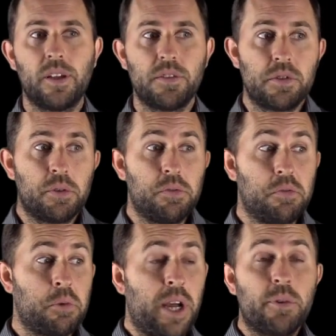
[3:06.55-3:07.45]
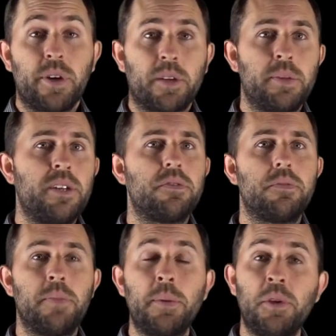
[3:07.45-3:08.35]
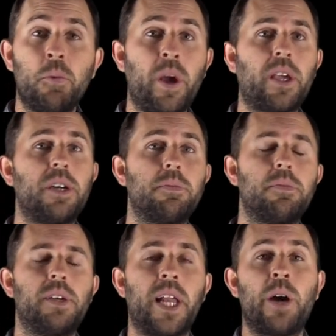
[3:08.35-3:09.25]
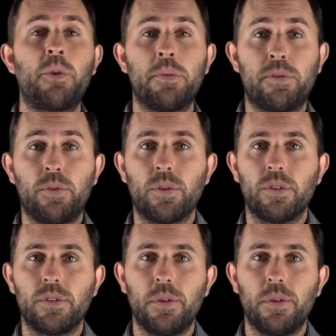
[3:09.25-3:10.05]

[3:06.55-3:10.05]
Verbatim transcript: So what I would recommend is maybe you wake up an hour before.